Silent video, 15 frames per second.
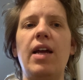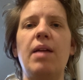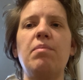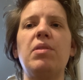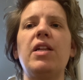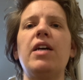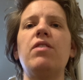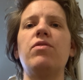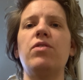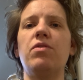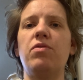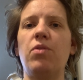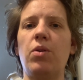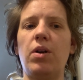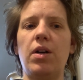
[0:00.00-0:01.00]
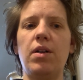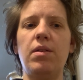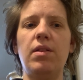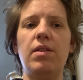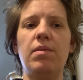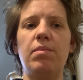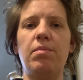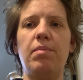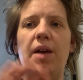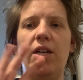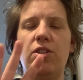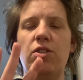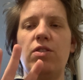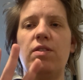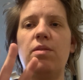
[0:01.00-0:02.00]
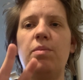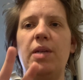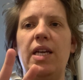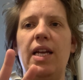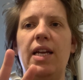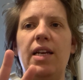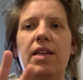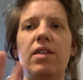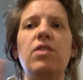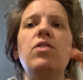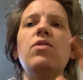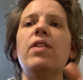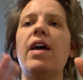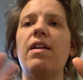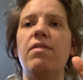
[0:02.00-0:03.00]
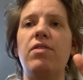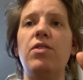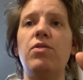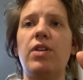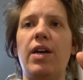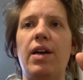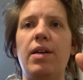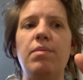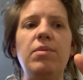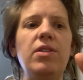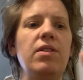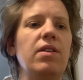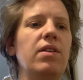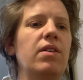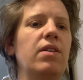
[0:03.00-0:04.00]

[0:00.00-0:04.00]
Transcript: and play through 4 measures at the beginning. Do that a few times.